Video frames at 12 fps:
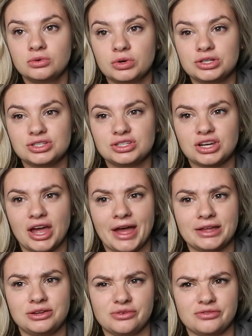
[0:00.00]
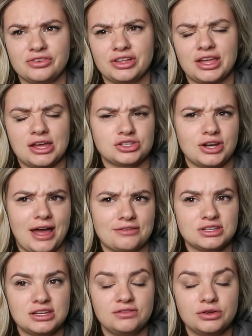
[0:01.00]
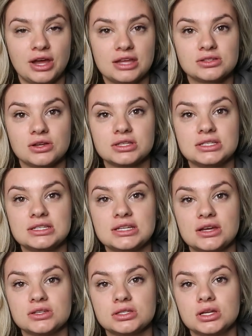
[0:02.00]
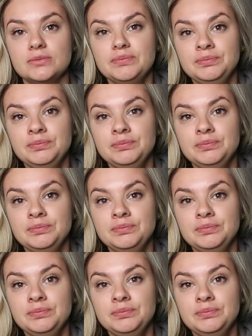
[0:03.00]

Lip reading: which I don't feel like I should have to give you guys all the details,